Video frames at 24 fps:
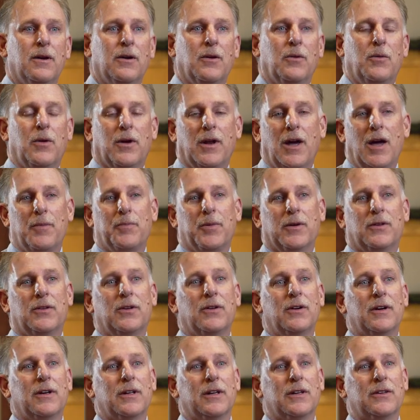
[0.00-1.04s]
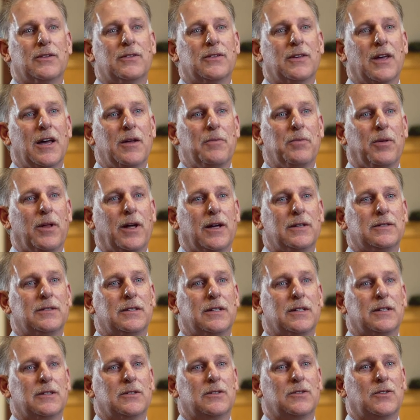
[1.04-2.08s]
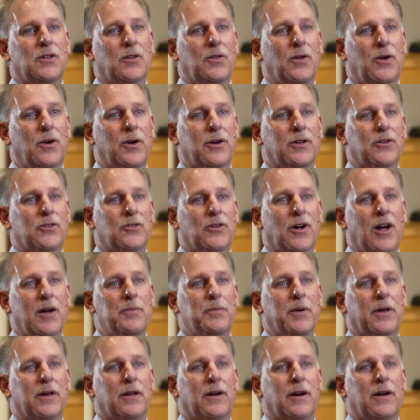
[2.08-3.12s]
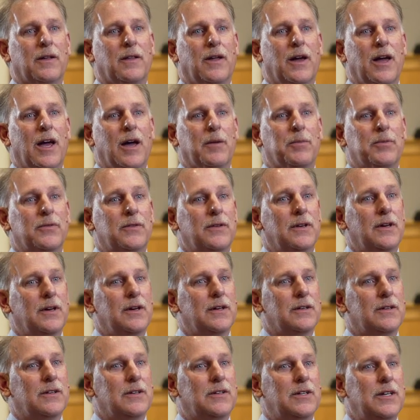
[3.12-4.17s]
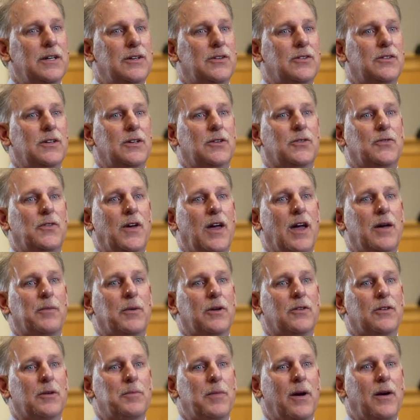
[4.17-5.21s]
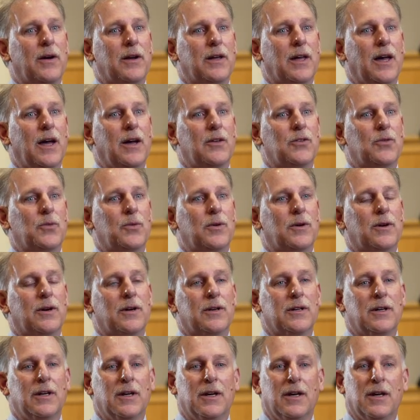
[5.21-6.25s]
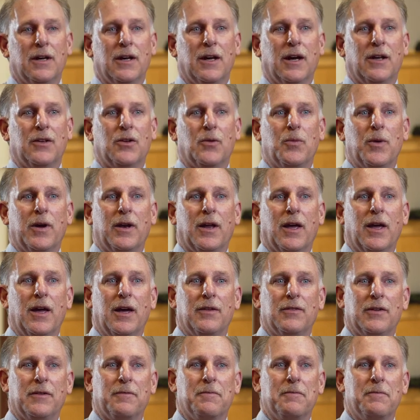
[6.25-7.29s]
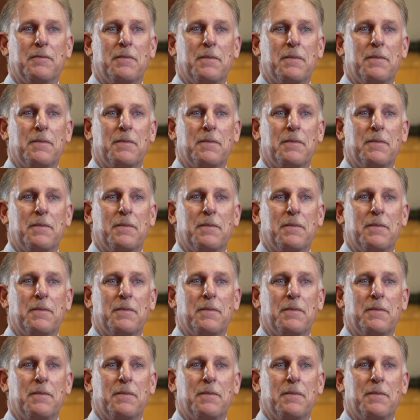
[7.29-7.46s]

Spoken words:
What opportunities and blessings the Lord is dropping in our laps to teach these families about God's Word and the way to heaven.